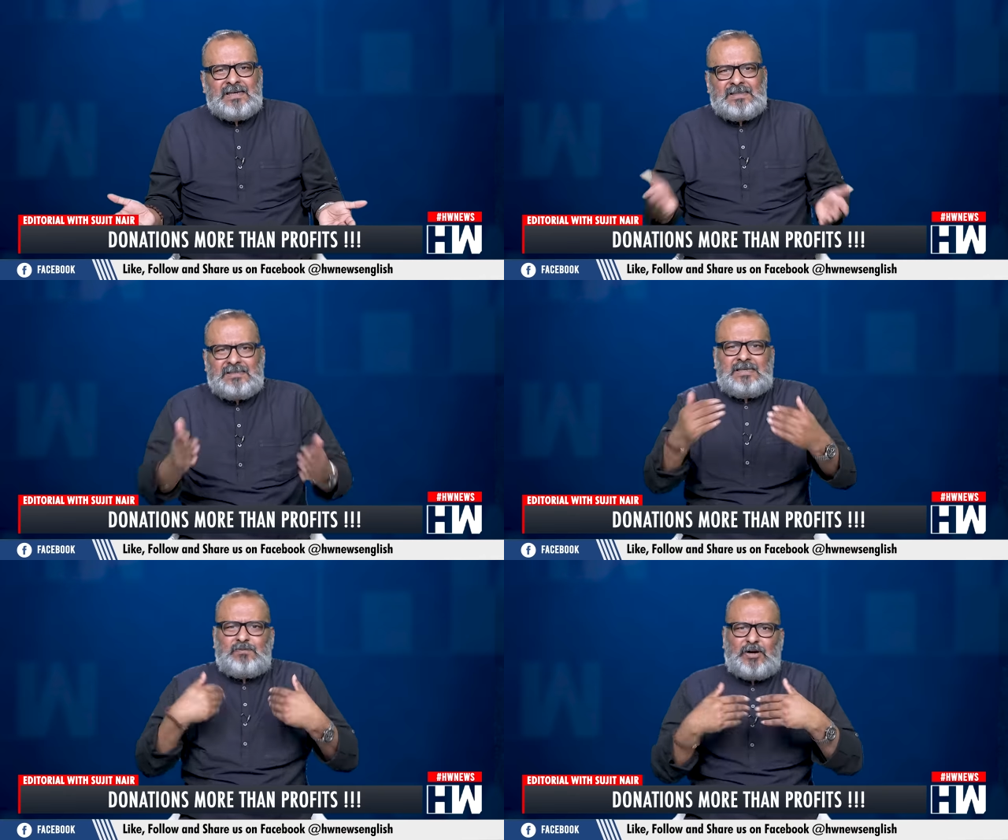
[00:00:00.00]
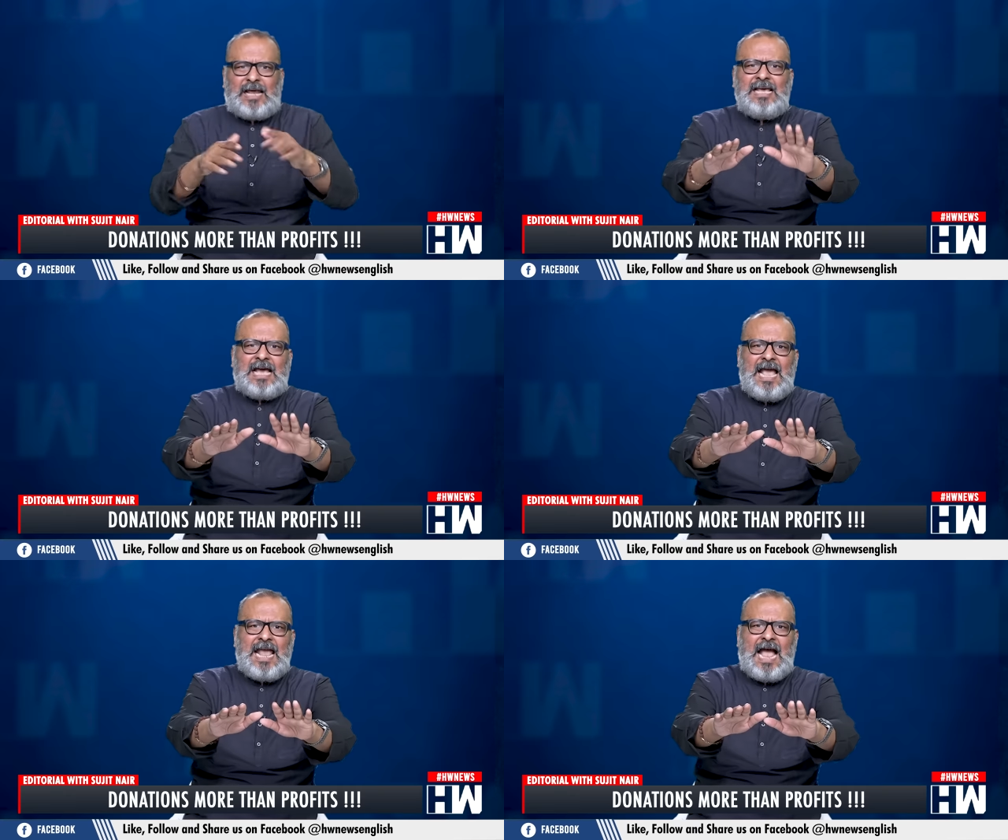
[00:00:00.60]
This is what
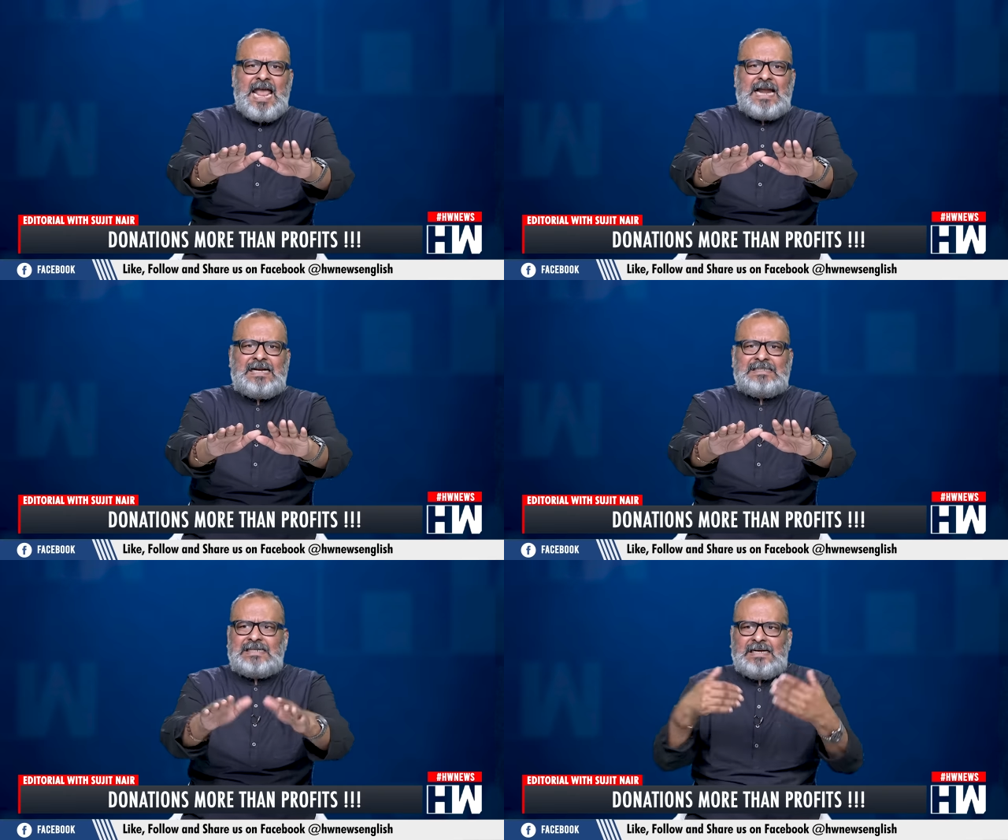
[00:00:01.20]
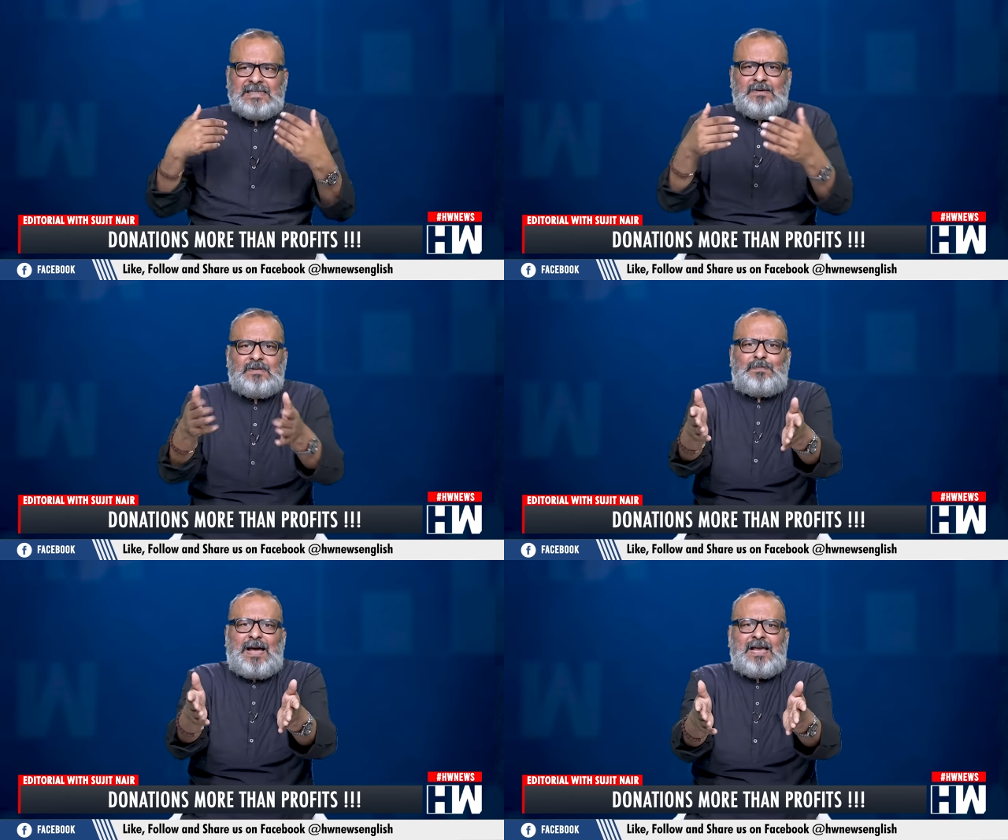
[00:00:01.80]
I understand. This is
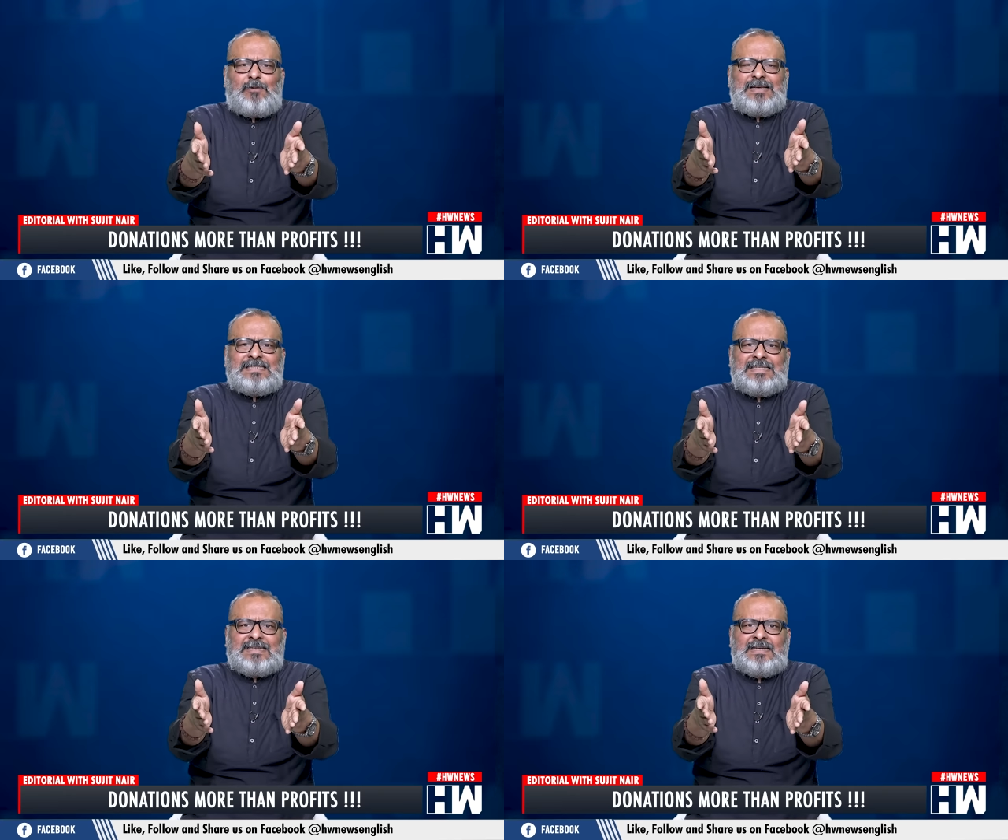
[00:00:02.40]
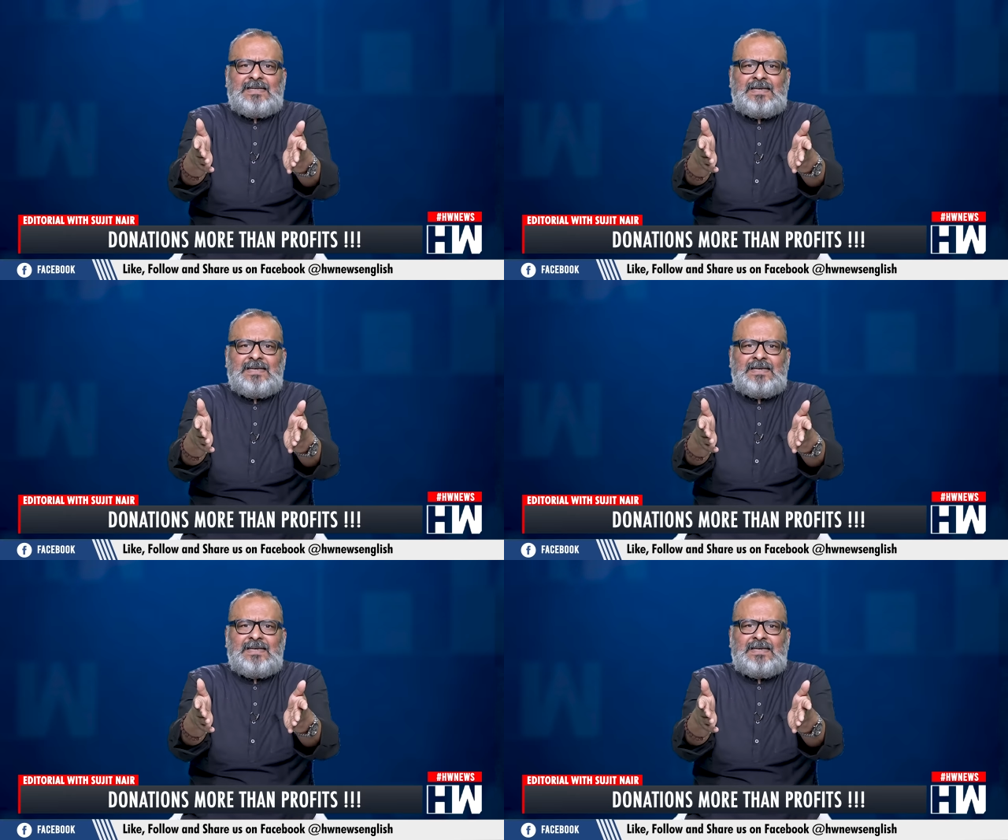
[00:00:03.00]
my question.